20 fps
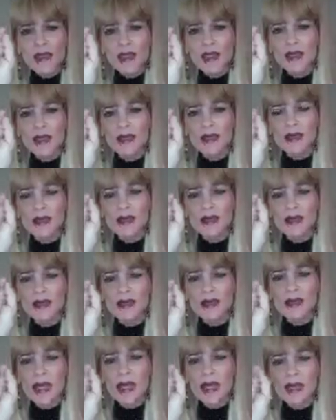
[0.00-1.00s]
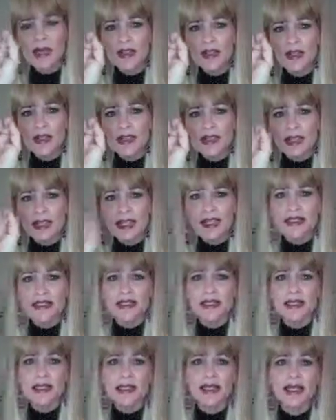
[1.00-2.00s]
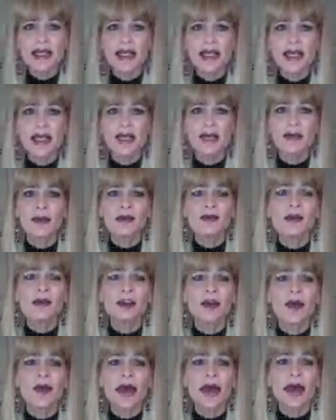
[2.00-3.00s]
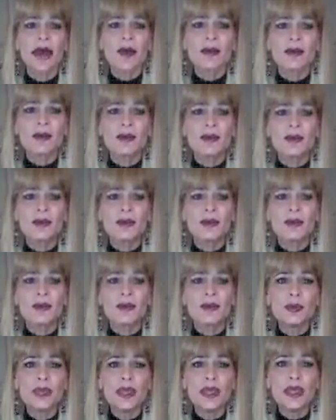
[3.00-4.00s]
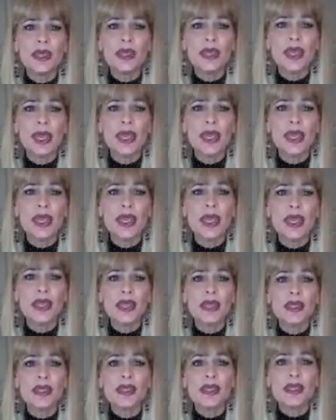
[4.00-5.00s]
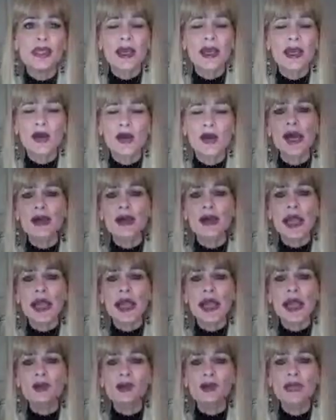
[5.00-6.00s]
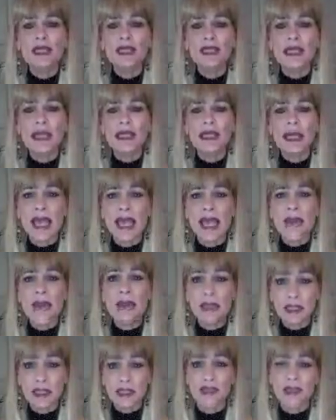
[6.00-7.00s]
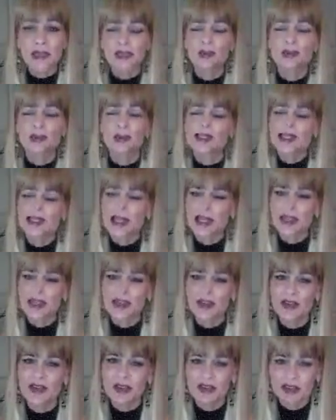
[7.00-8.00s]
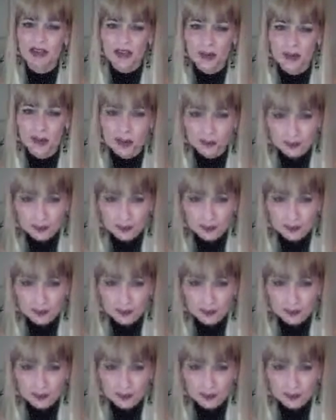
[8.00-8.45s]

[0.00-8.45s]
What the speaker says: a flyer that says, how to be or how to have or maintain a happy customer, satisfied customer.